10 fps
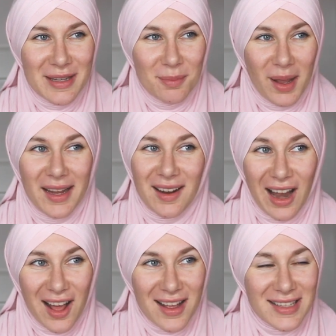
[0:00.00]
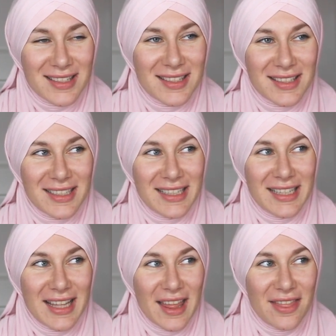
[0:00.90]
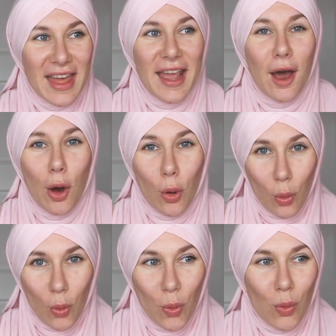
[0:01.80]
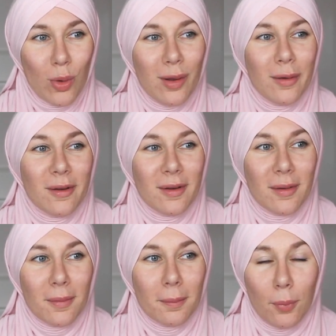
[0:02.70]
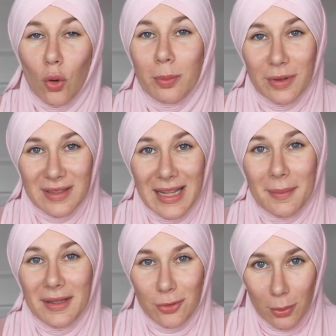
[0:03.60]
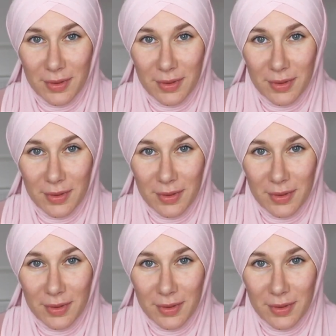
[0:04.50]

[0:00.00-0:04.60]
in my class, they are all born Muslim into a